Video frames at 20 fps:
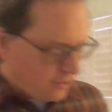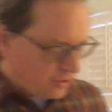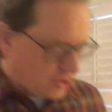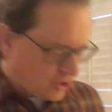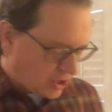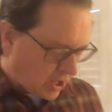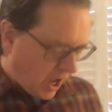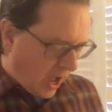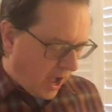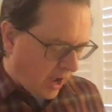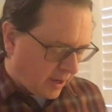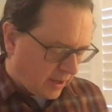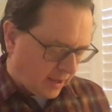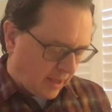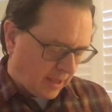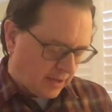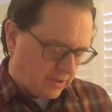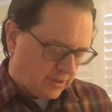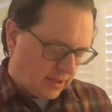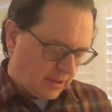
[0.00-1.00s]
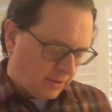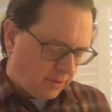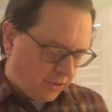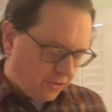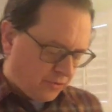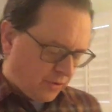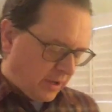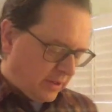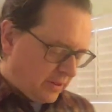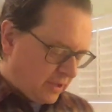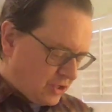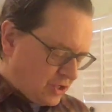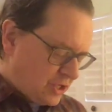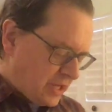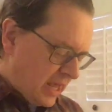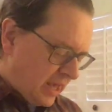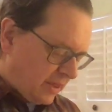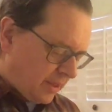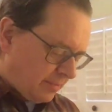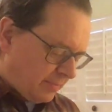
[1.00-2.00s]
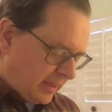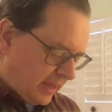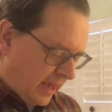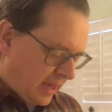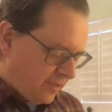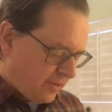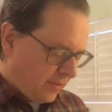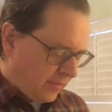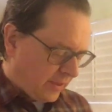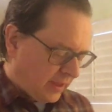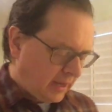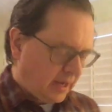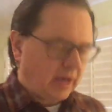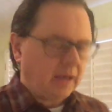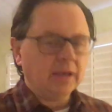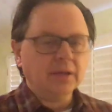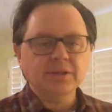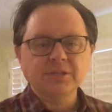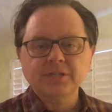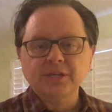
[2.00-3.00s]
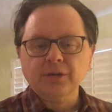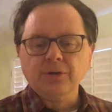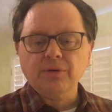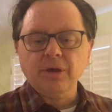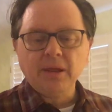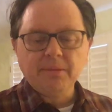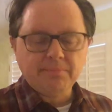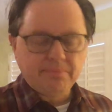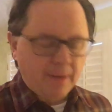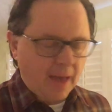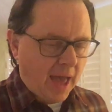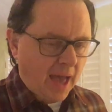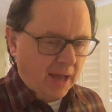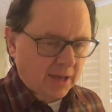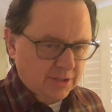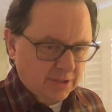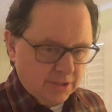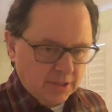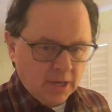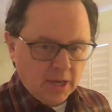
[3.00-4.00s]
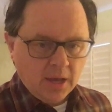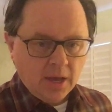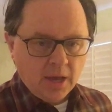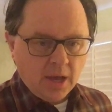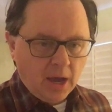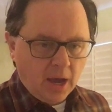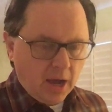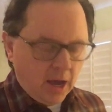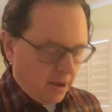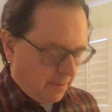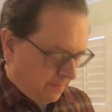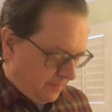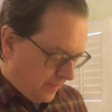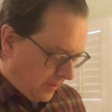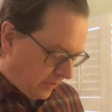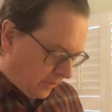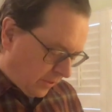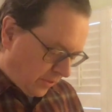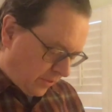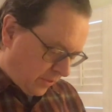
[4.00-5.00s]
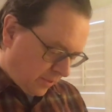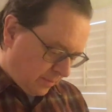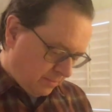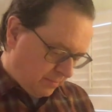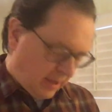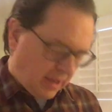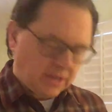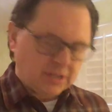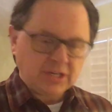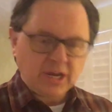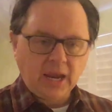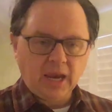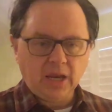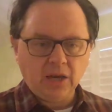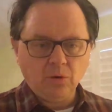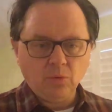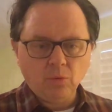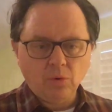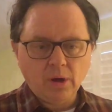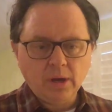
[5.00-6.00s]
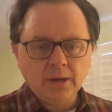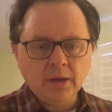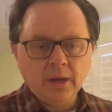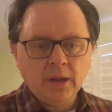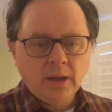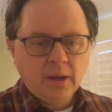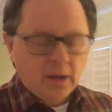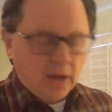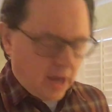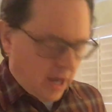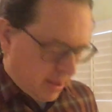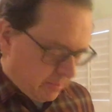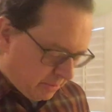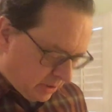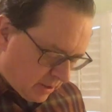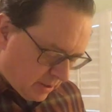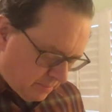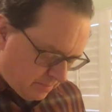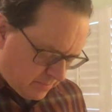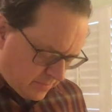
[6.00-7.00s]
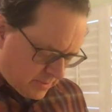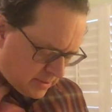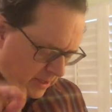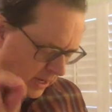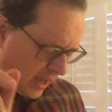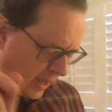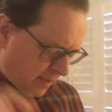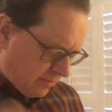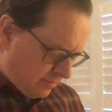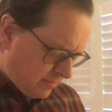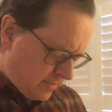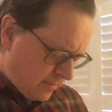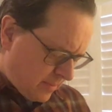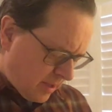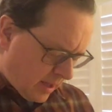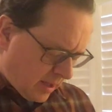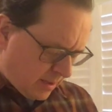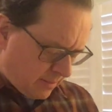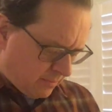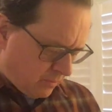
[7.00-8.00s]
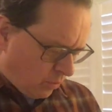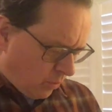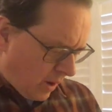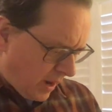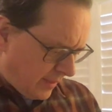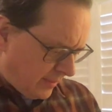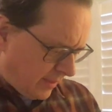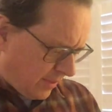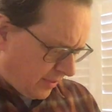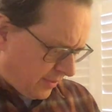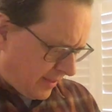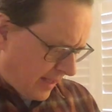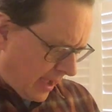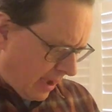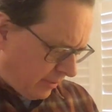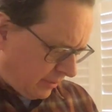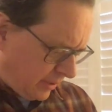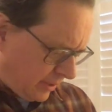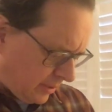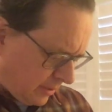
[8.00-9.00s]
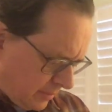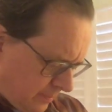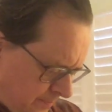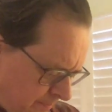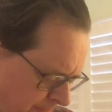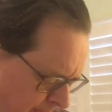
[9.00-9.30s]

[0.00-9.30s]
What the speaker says: to shock, and to illustrate this, she takes up the case of the Canadian cigarette packs. This is in page 81. I'm going to wind this down here.